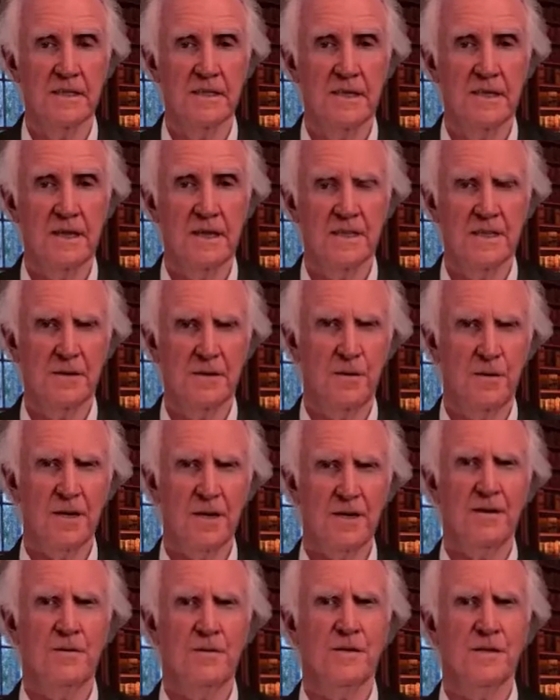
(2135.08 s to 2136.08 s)
I said, why do
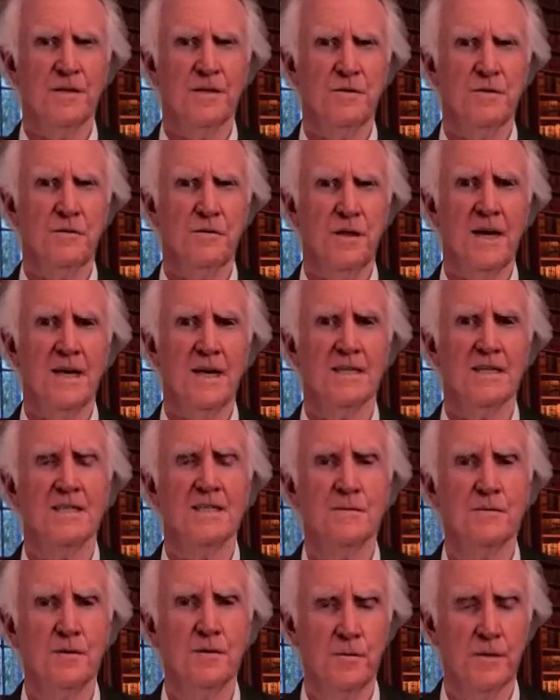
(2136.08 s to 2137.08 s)
I want to do that? He
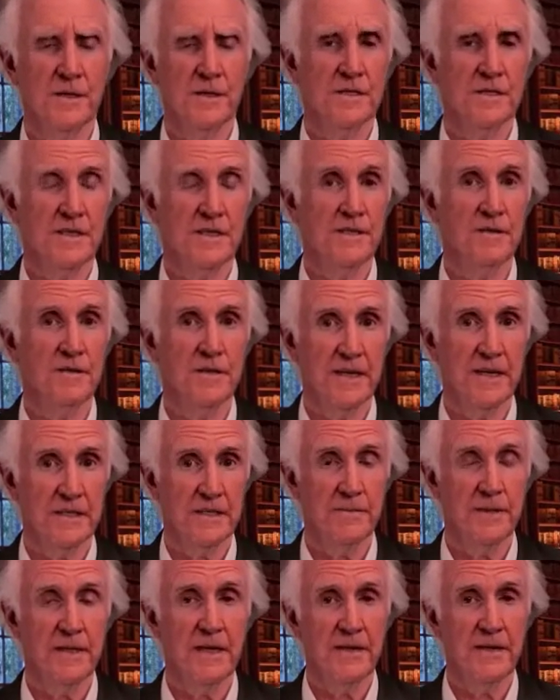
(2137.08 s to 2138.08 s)
said, well, because then you'll get to
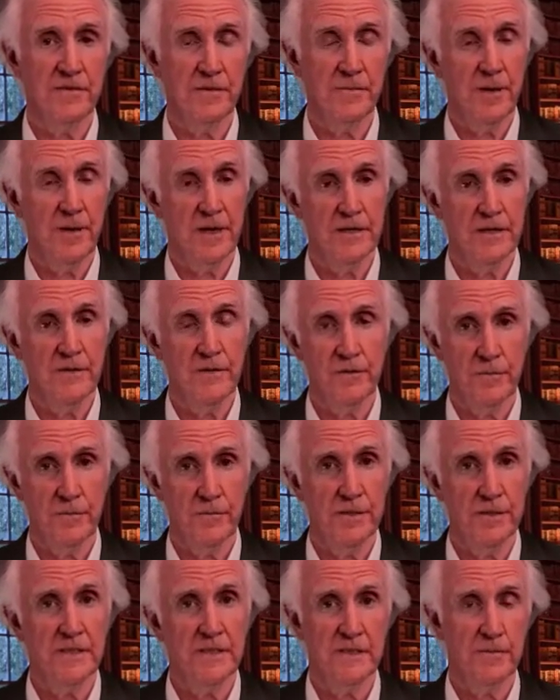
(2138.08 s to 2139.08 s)
meet everybody, or the
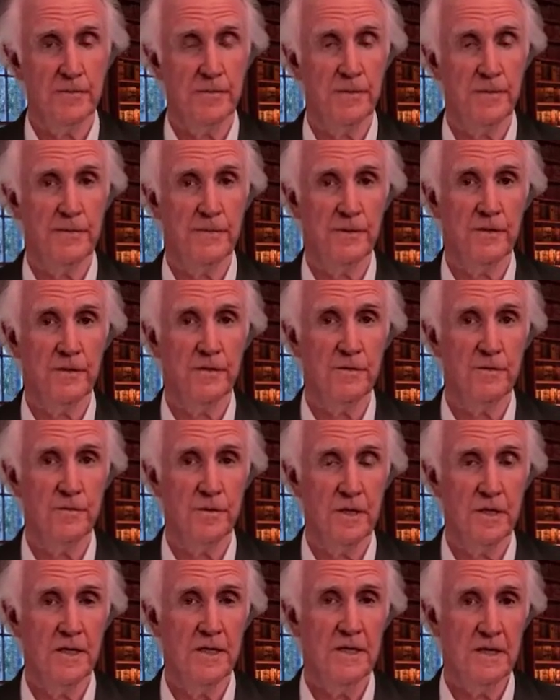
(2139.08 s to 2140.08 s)
business people who
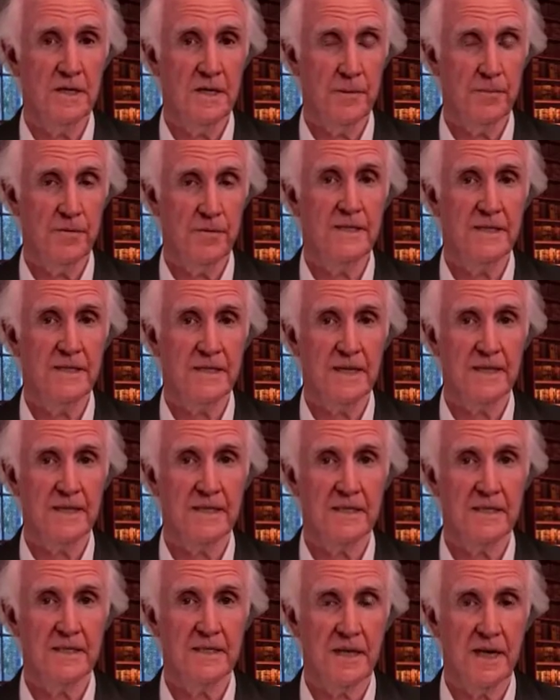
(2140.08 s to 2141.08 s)
are
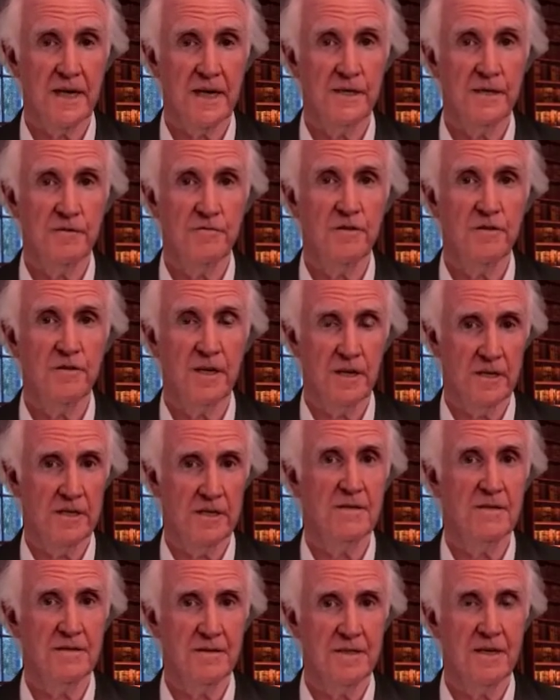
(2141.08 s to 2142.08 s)
pre-selectors, and you really,
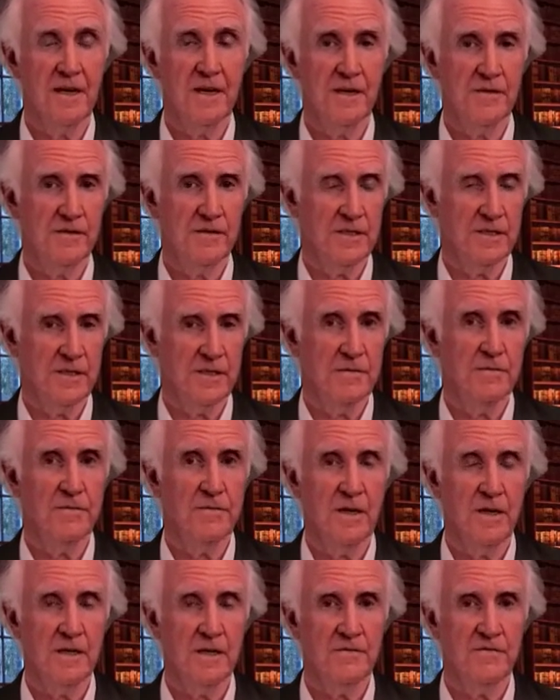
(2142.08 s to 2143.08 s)

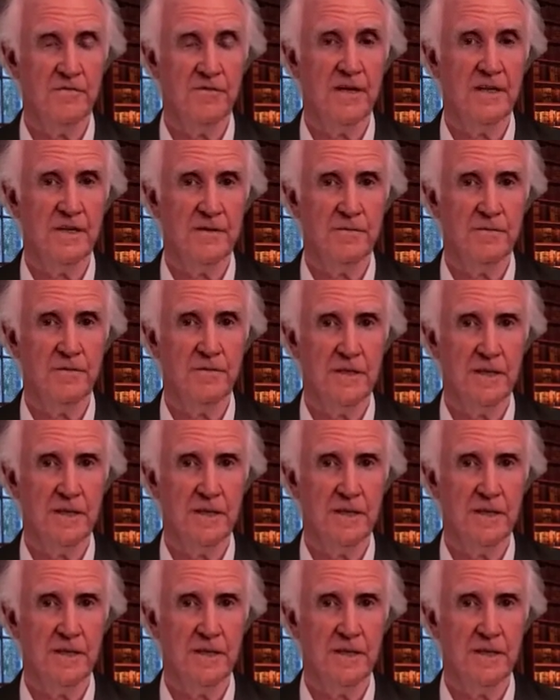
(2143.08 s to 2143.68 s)
I'd fronted with